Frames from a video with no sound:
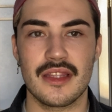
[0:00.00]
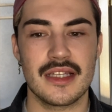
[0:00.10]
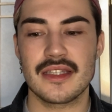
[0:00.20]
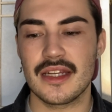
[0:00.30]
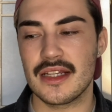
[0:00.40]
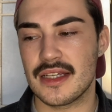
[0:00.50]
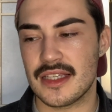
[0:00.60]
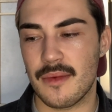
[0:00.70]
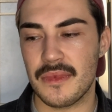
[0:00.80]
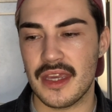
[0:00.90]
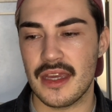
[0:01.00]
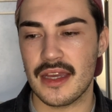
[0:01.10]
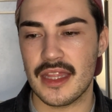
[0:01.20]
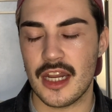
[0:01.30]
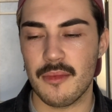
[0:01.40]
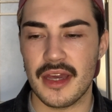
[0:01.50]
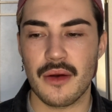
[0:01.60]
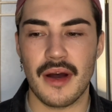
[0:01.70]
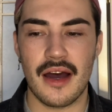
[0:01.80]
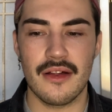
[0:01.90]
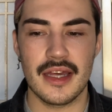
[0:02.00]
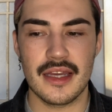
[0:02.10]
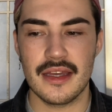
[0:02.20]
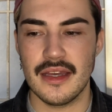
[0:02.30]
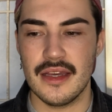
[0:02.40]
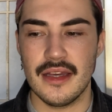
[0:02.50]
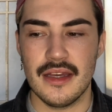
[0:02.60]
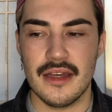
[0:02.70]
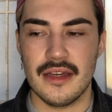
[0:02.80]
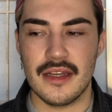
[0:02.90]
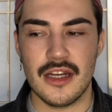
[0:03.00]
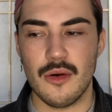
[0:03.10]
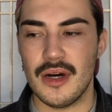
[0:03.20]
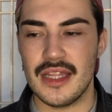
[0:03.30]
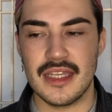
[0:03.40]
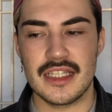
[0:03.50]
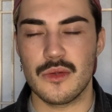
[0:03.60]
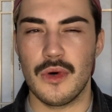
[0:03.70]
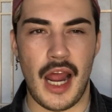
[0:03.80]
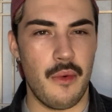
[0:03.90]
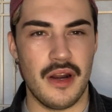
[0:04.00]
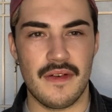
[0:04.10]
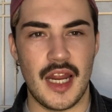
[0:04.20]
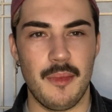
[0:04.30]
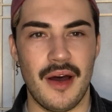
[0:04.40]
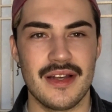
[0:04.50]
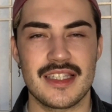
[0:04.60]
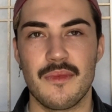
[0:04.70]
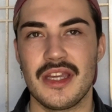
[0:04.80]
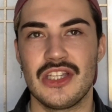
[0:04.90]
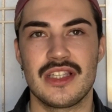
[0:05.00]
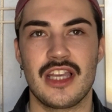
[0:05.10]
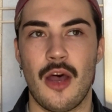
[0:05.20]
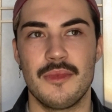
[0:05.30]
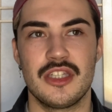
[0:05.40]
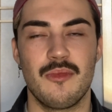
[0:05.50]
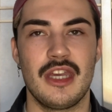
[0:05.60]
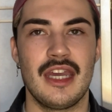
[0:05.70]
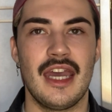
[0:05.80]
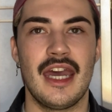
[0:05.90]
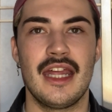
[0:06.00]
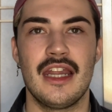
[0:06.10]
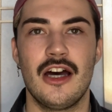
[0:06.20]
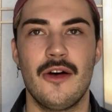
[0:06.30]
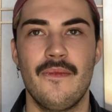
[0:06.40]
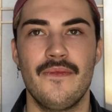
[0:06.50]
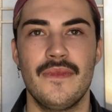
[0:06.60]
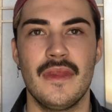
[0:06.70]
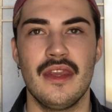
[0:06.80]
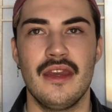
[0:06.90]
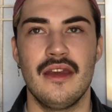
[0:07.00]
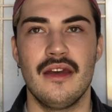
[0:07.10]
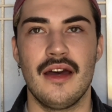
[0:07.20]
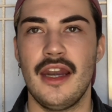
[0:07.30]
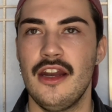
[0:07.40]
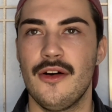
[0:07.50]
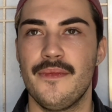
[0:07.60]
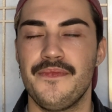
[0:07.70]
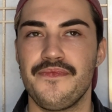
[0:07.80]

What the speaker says: listening to something and then I'm like, wow, like, you know what, this is what I want to write about. Something just comes to me, and I don't know.